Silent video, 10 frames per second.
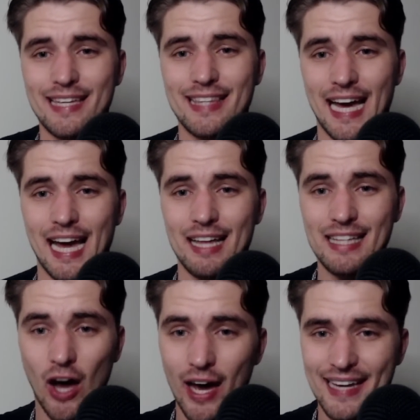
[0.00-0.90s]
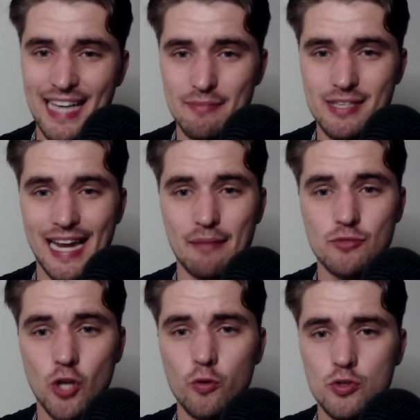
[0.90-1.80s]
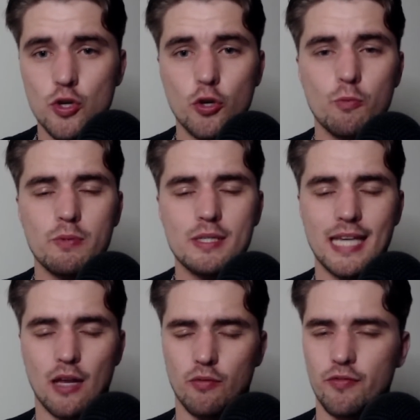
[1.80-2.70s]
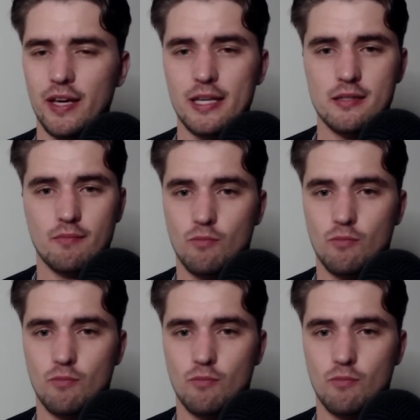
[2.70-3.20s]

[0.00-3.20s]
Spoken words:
that Ajax Amsterdam don't do sell-on fees.